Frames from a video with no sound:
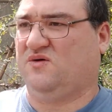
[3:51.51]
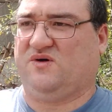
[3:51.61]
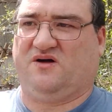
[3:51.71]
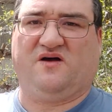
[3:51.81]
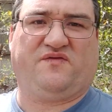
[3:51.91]

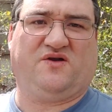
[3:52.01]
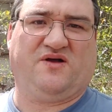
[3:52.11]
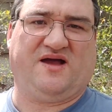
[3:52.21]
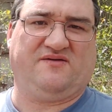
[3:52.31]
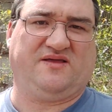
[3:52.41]
Well, if you
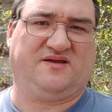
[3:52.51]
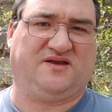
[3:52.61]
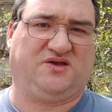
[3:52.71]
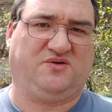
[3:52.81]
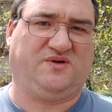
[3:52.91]
don't have anything to
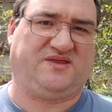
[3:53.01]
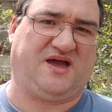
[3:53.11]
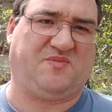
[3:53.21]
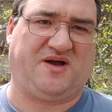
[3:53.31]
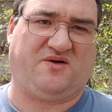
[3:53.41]
do with
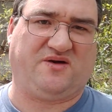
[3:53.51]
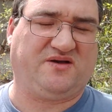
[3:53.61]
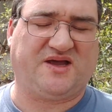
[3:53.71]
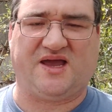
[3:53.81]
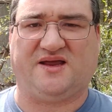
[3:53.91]
that power,
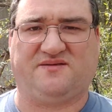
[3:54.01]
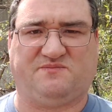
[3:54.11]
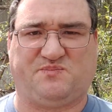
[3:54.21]
you can't,